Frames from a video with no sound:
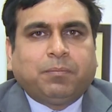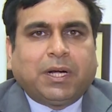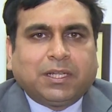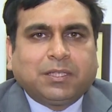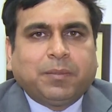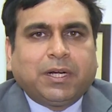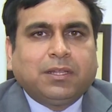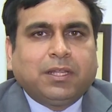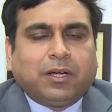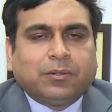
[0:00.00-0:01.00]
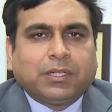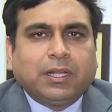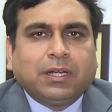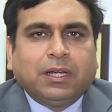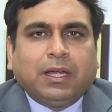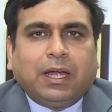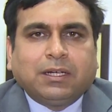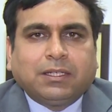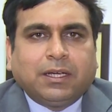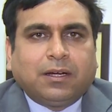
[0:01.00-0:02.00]
participate in the counseling
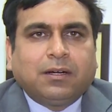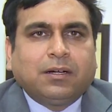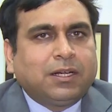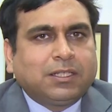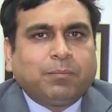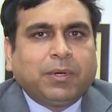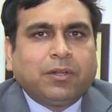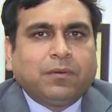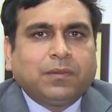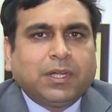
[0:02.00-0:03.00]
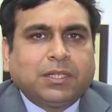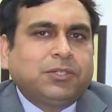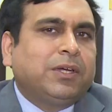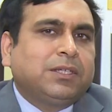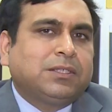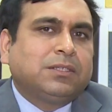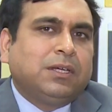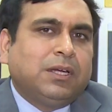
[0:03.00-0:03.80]
and seek a discipline of their choice.